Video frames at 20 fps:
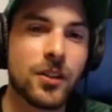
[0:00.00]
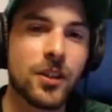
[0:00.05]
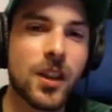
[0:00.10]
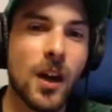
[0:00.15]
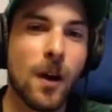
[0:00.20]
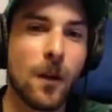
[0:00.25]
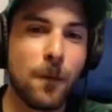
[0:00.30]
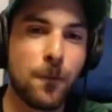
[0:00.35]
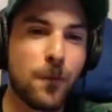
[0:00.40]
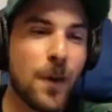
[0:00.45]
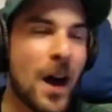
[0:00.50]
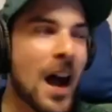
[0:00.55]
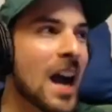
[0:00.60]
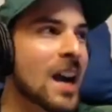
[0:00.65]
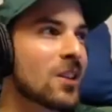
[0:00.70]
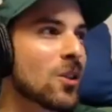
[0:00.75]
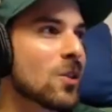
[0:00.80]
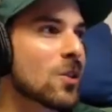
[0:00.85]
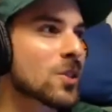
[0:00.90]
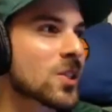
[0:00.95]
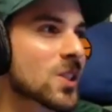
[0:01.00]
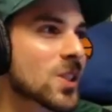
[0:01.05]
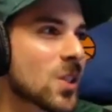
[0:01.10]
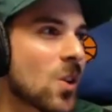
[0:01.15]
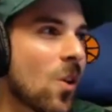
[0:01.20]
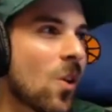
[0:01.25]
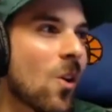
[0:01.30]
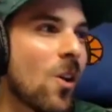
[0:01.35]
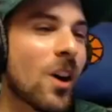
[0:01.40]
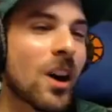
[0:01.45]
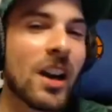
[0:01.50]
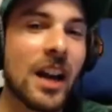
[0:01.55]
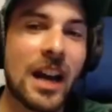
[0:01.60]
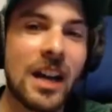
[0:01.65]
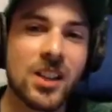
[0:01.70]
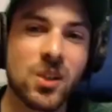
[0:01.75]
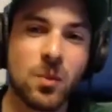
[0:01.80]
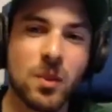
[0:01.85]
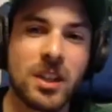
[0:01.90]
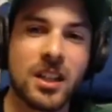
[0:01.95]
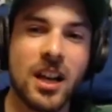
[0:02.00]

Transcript: The final score as we